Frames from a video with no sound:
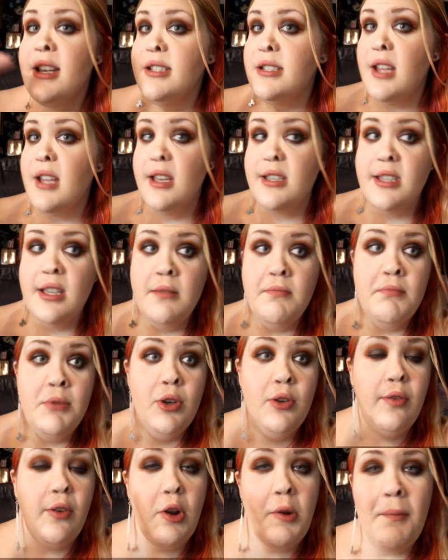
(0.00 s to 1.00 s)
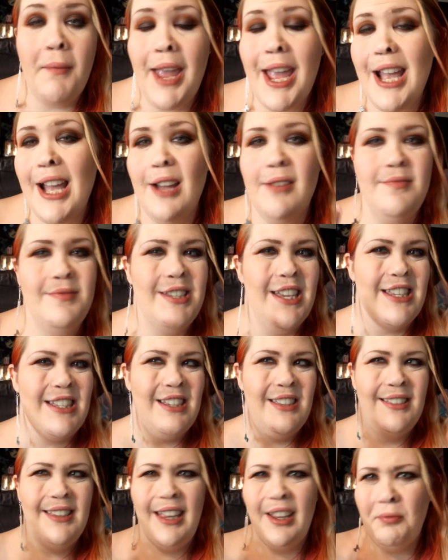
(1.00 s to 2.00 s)
doesn't move your makeup,
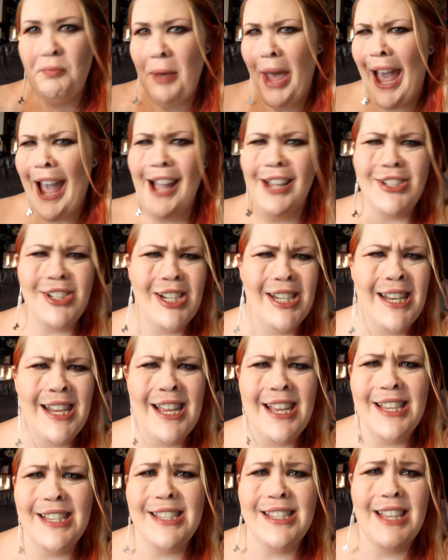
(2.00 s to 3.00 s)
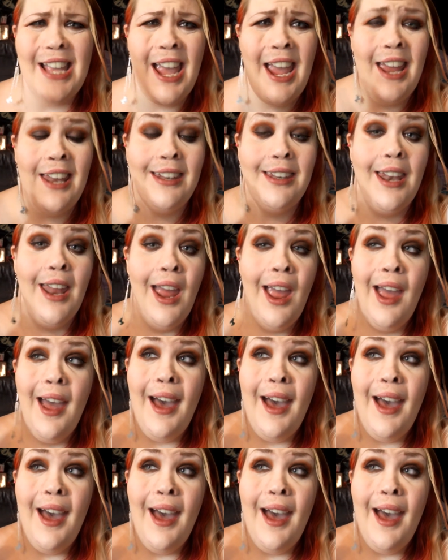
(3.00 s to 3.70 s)
doesn't leave patchiness, and